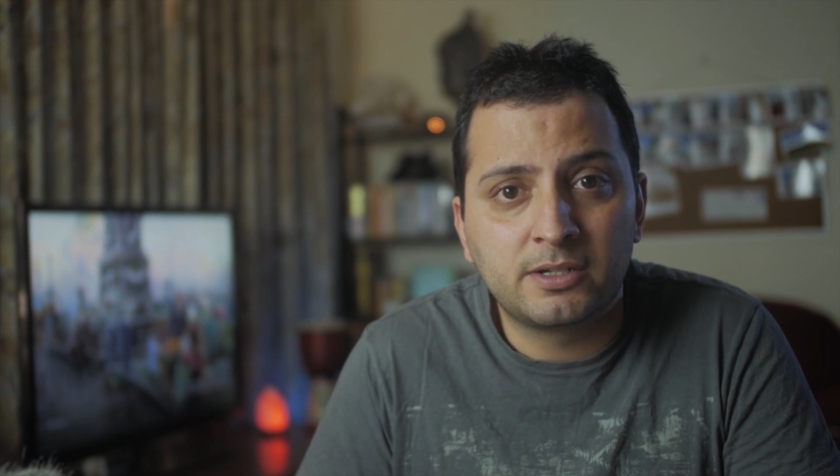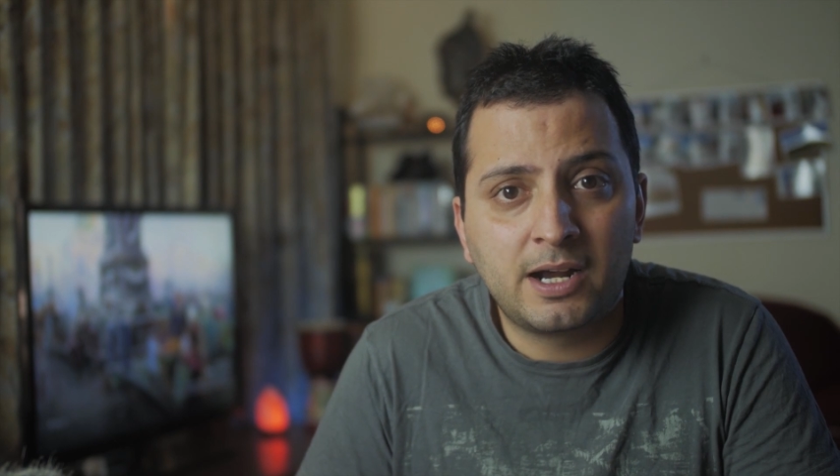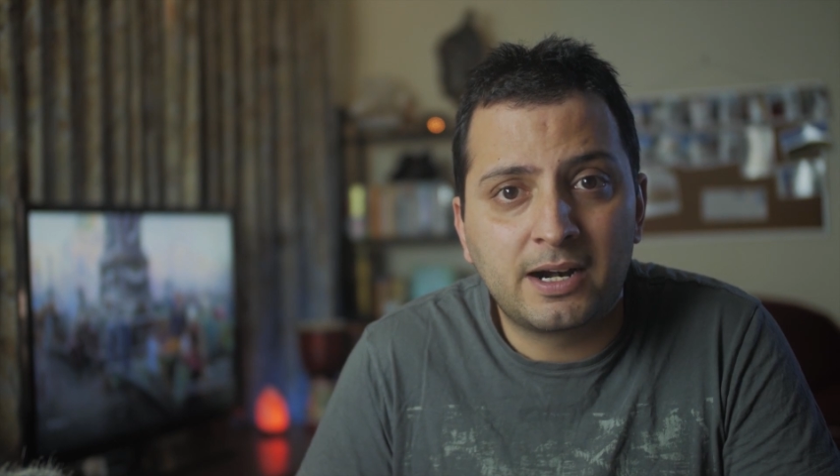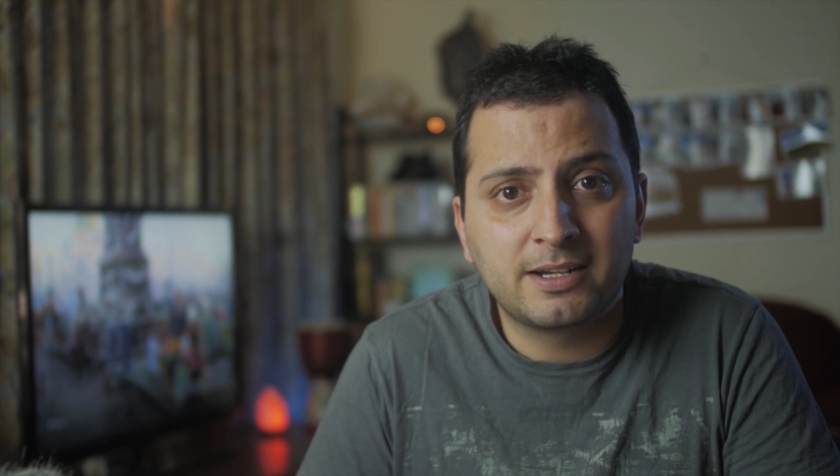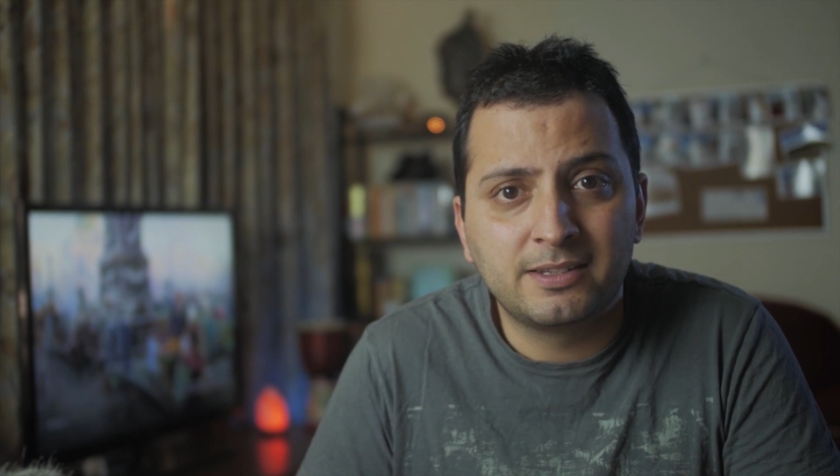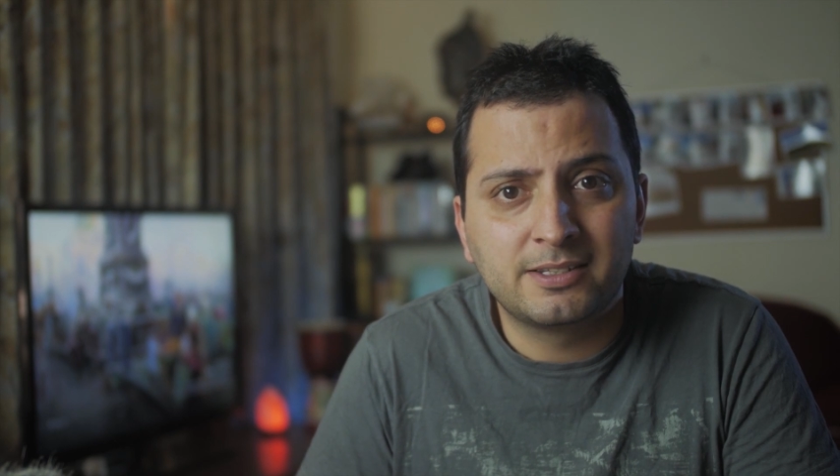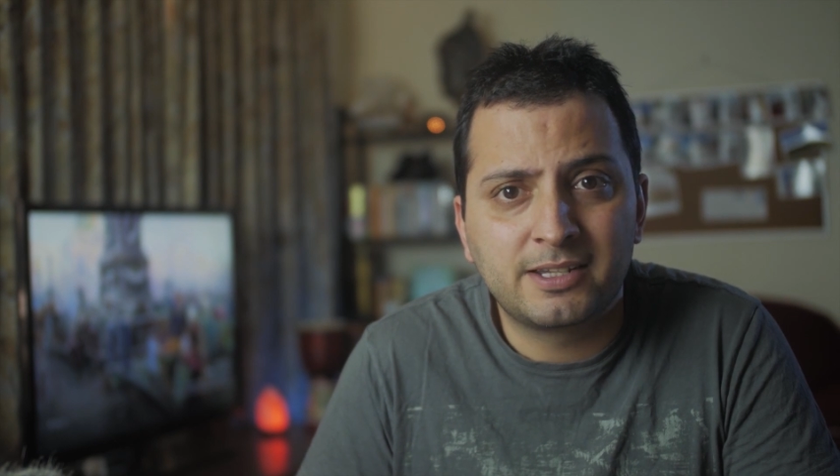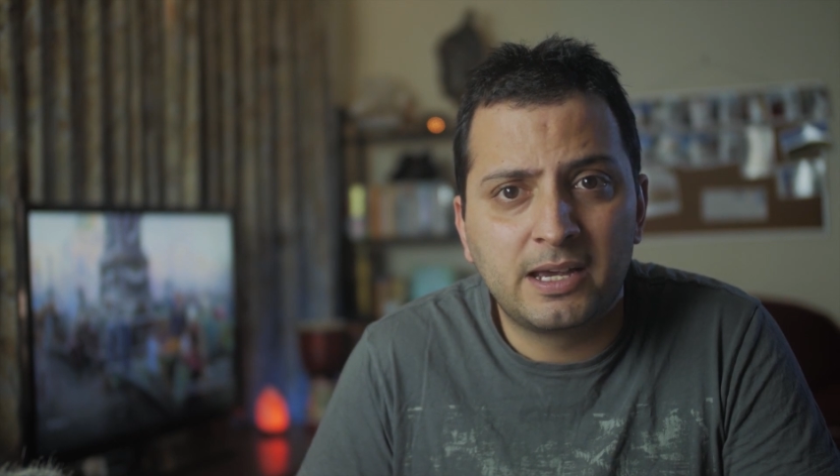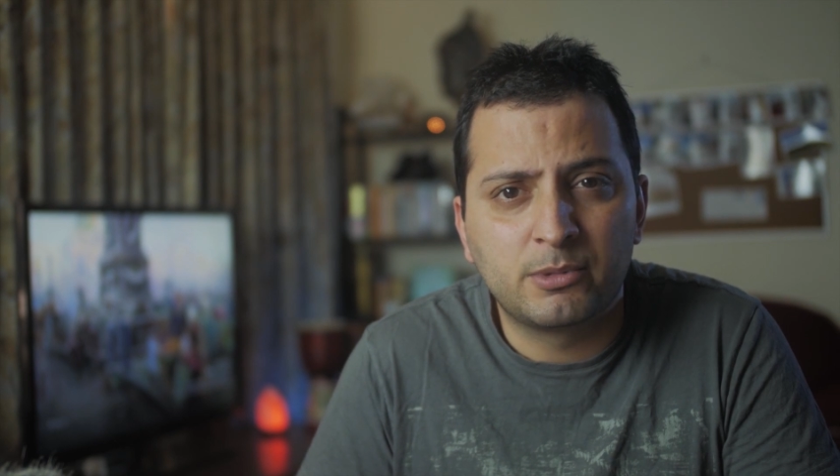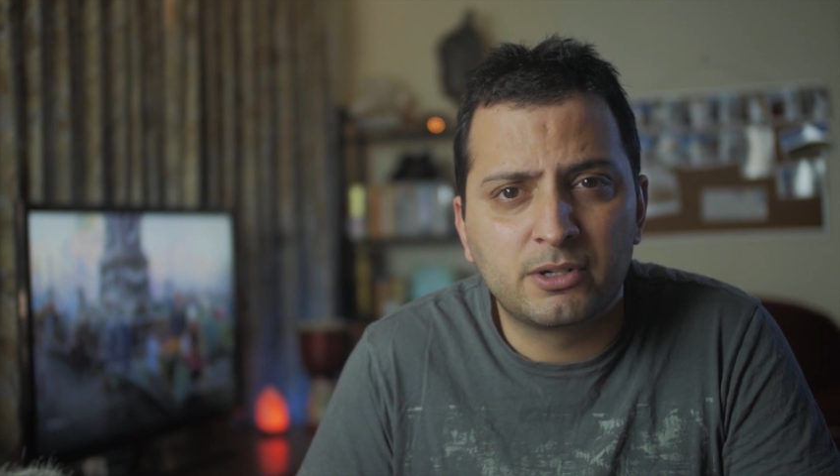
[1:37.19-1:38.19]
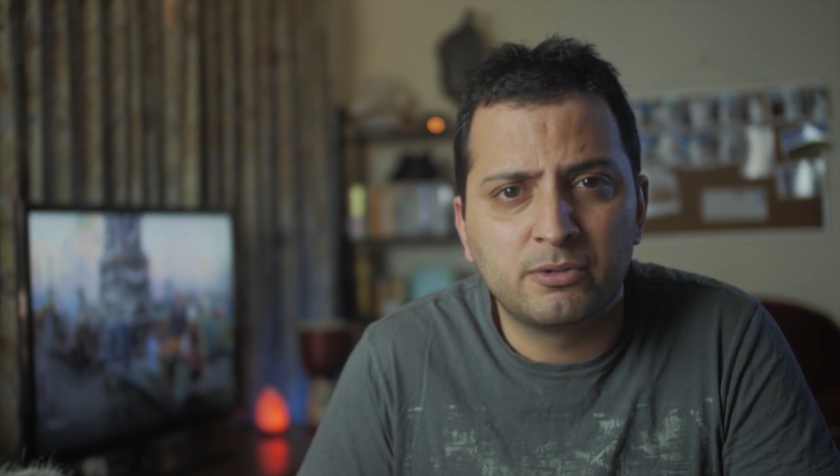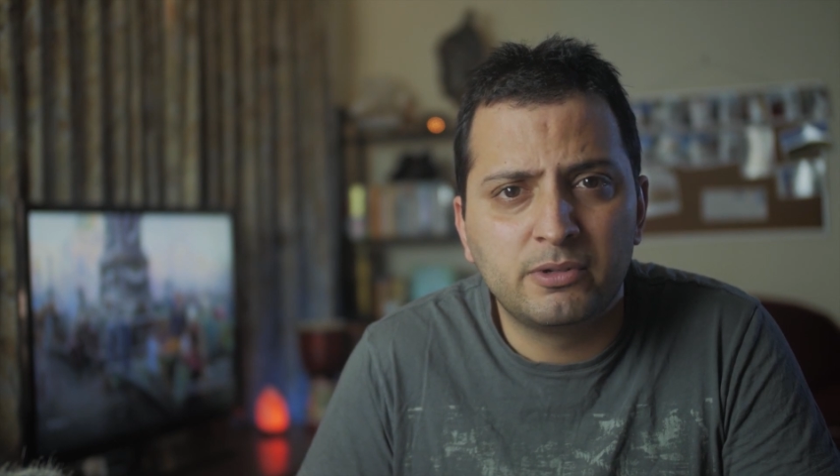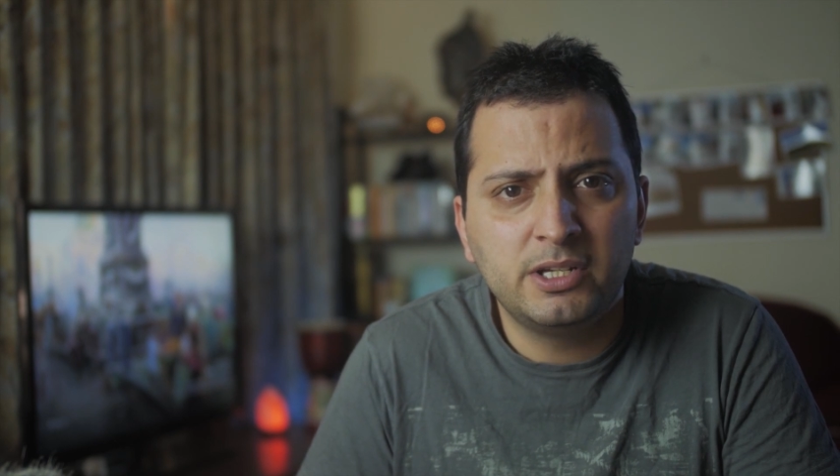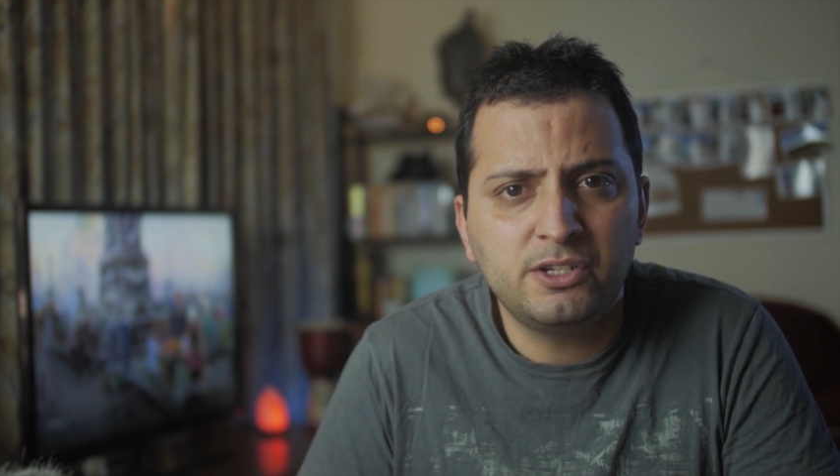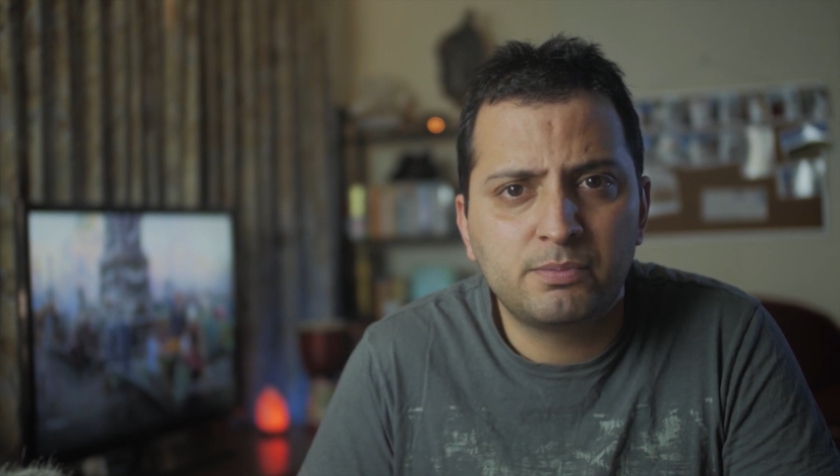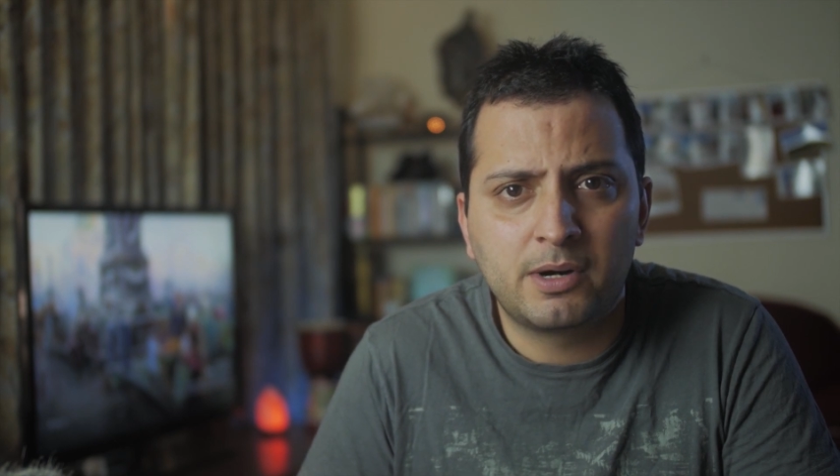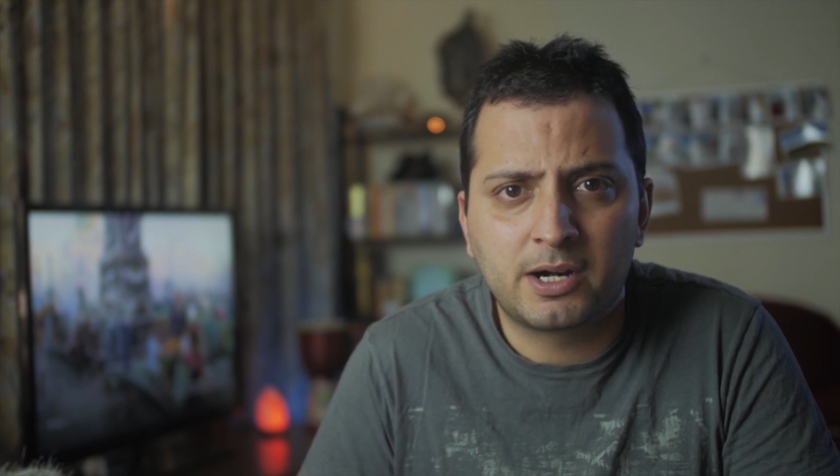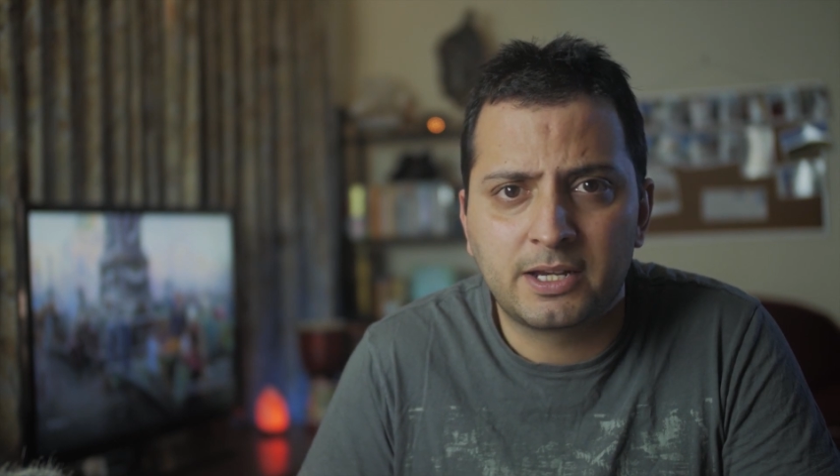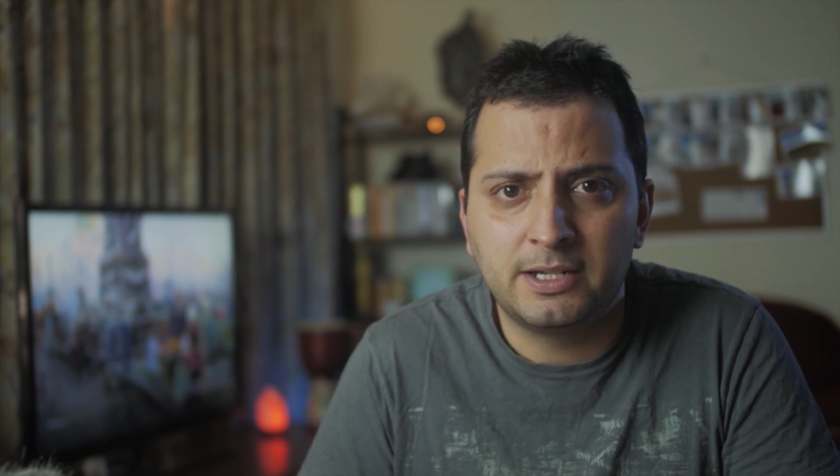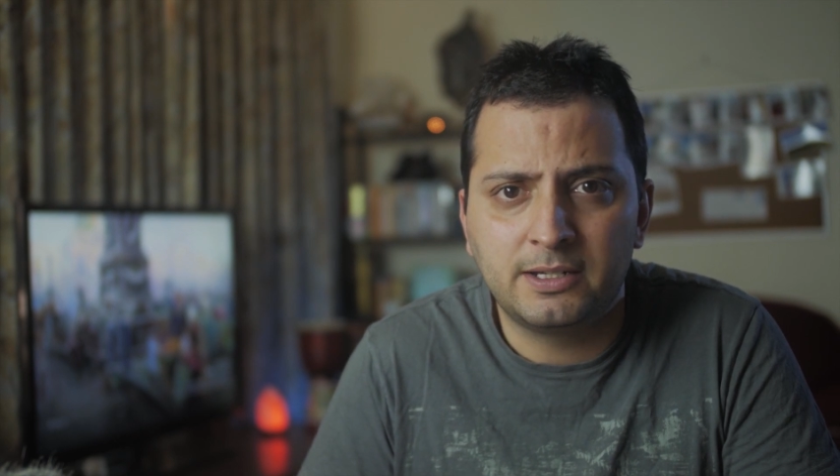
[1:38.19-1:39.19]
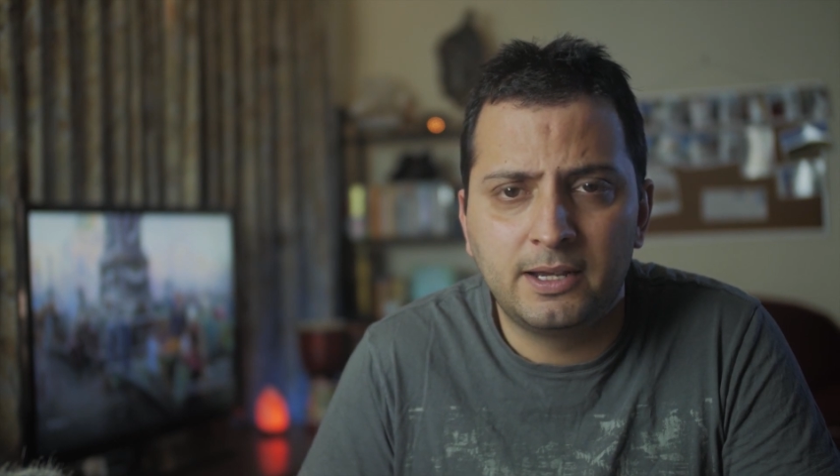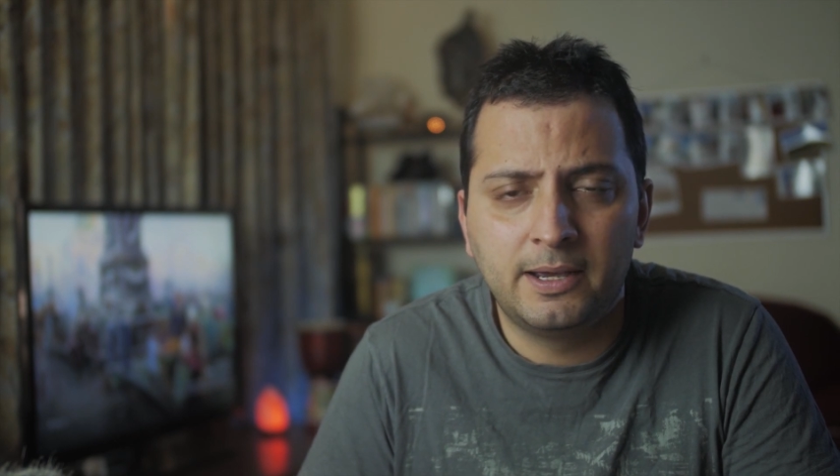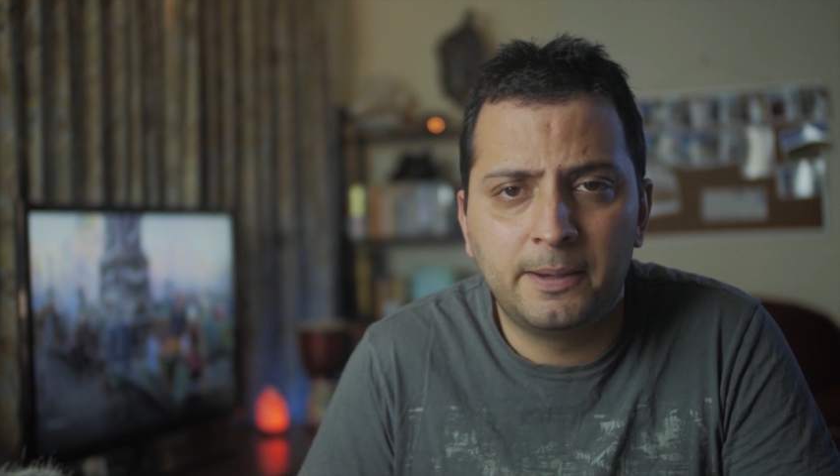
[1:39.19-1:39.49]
target this camera to a niche market.